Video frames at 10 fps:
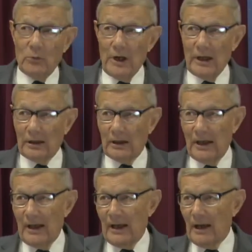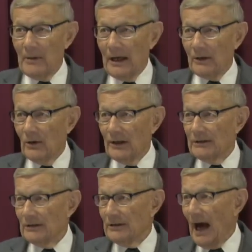well? Am I
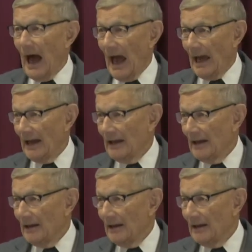going to die?